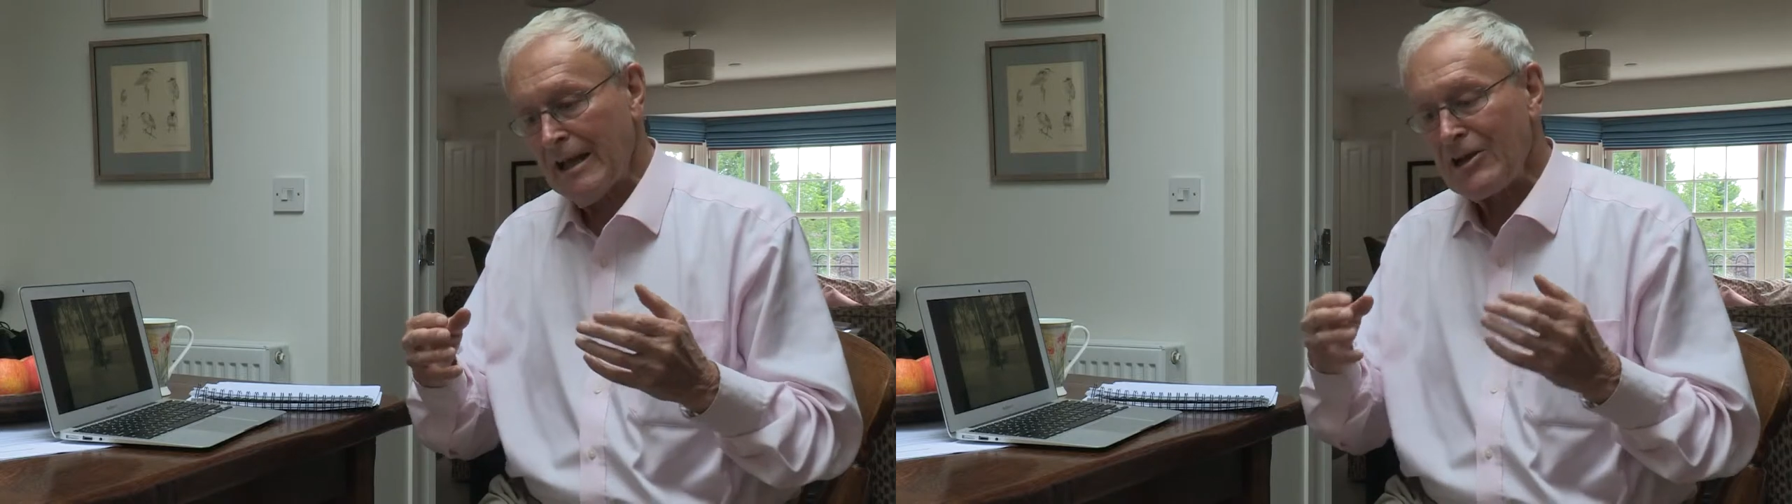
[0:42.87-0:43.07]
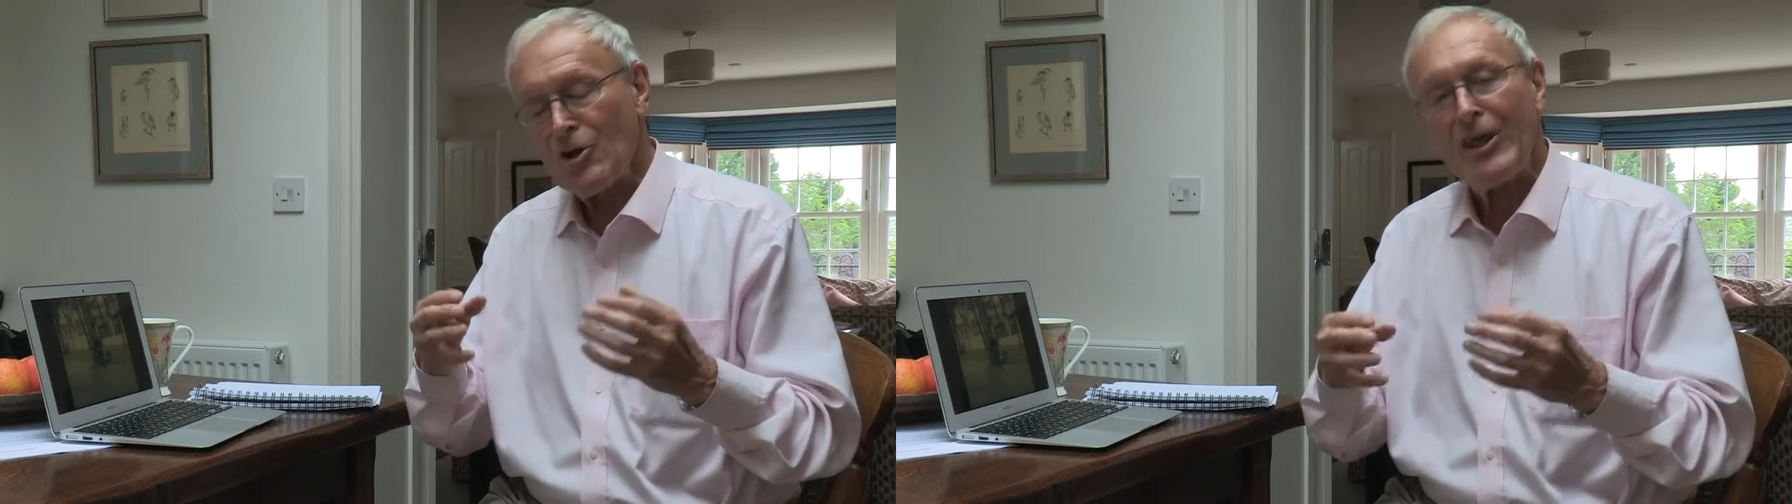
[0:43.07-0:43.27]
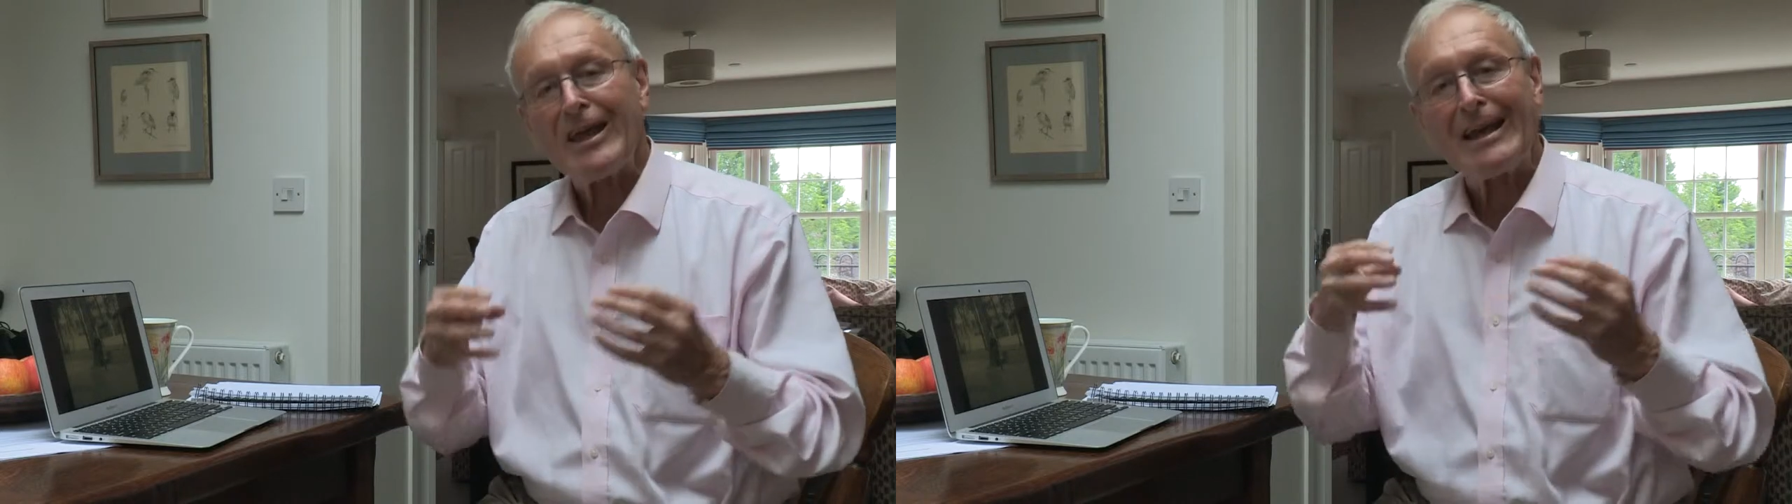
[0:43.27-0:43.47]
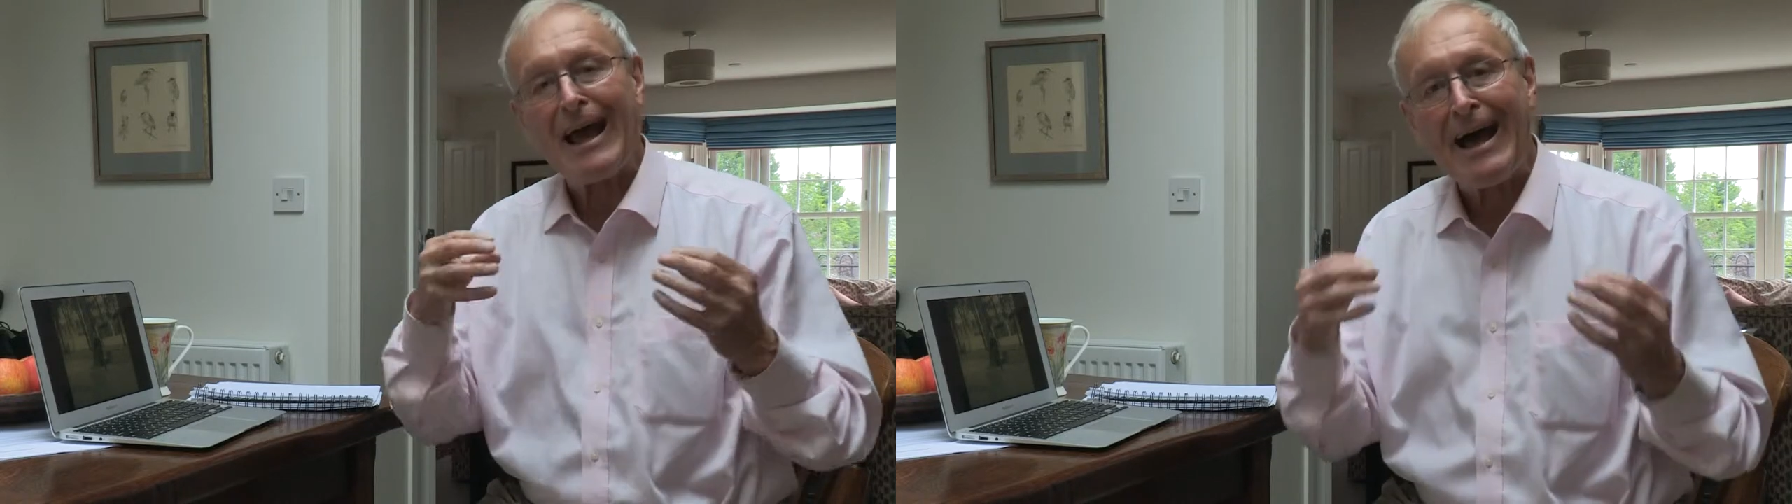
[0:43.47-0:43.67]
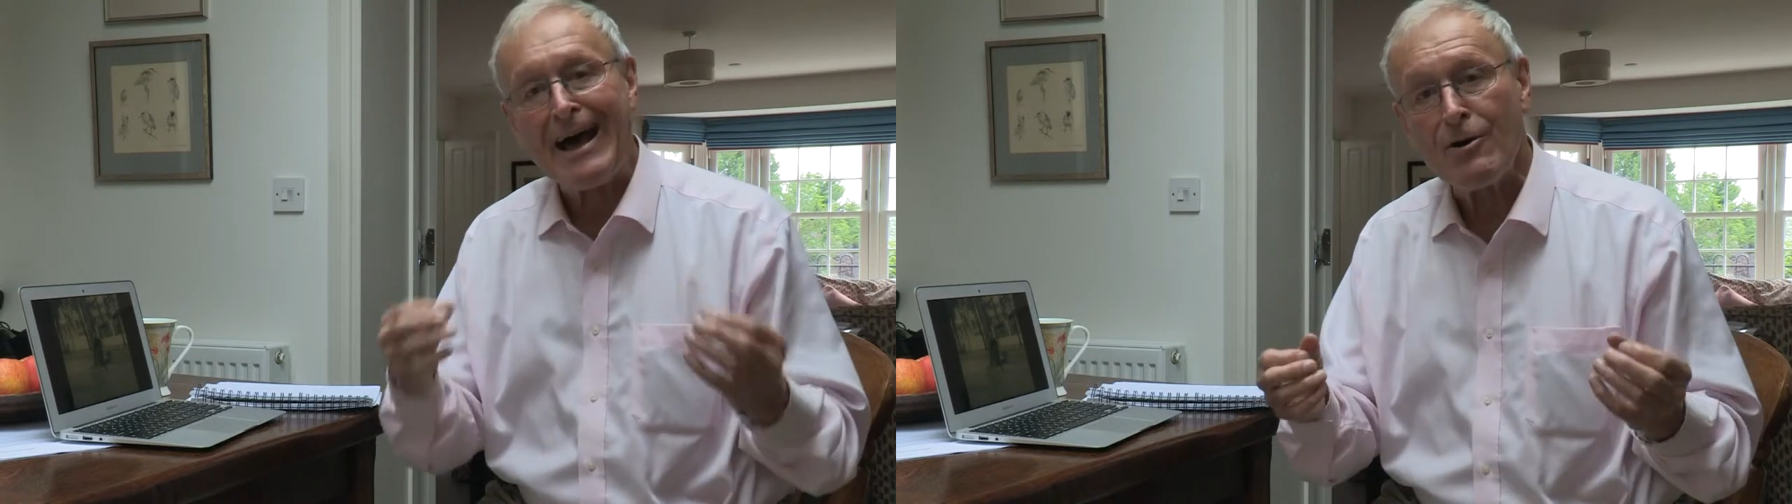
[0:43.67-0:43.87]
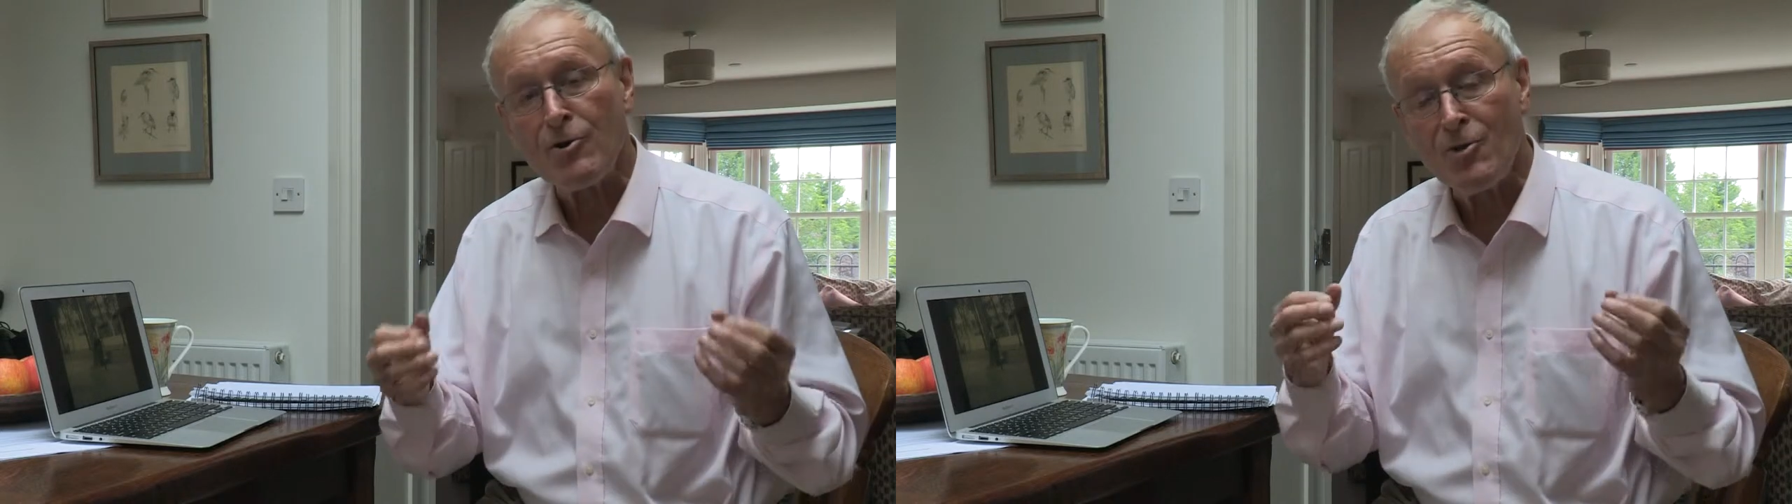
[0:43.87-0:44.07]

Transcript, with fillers: looking at how